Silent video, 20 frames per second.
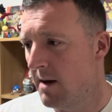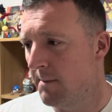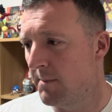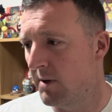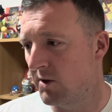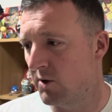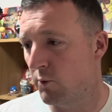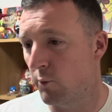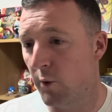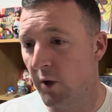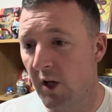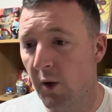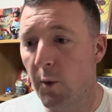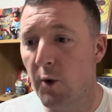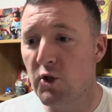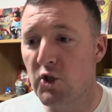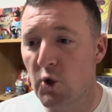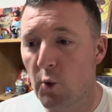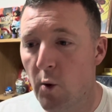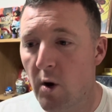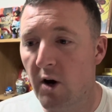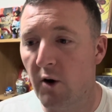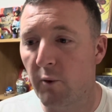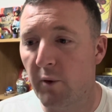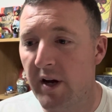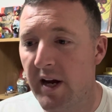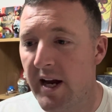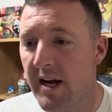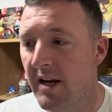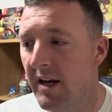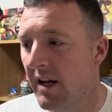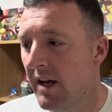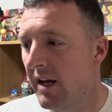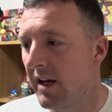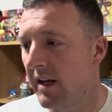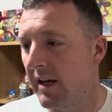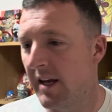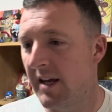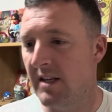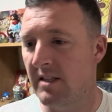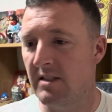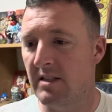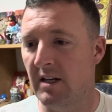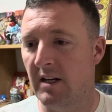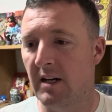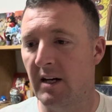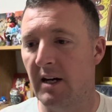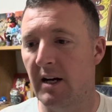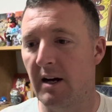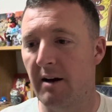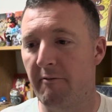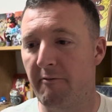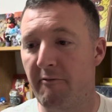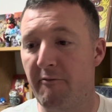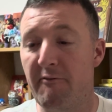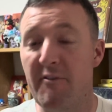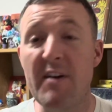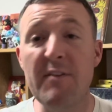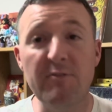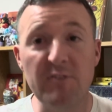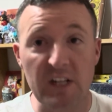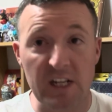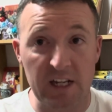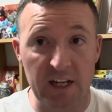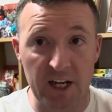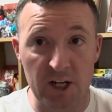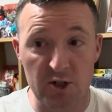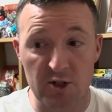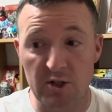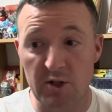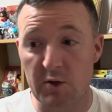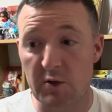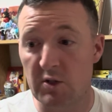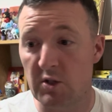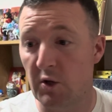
But really what you want to read is the 50 issues.